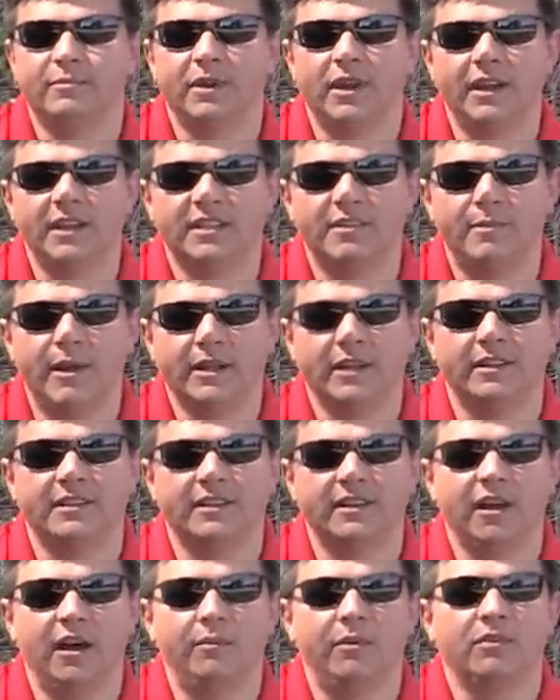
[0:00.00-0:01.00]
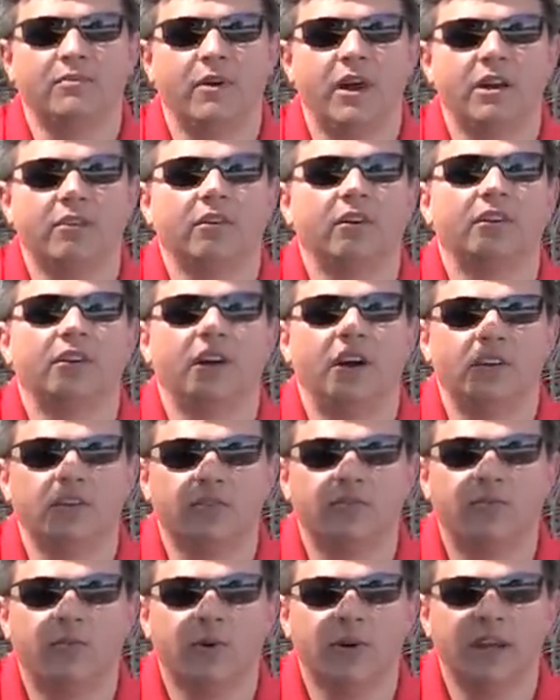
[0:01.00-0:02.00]
but I expect it to come in right around one
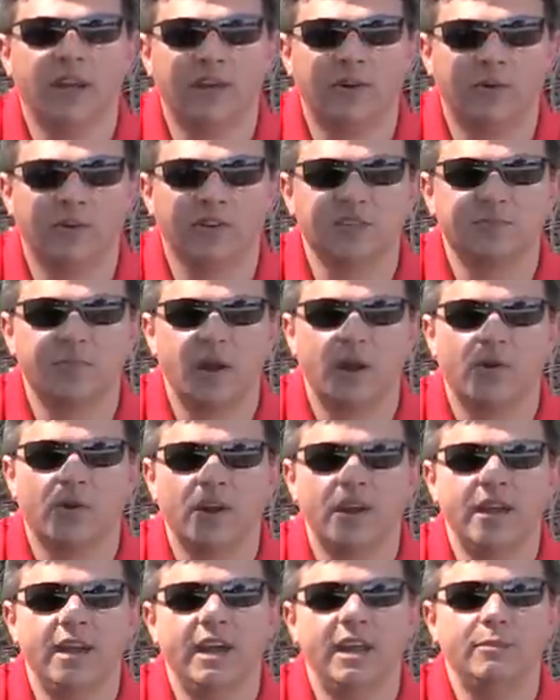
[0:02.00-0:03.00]
hundred forty-eight horsepower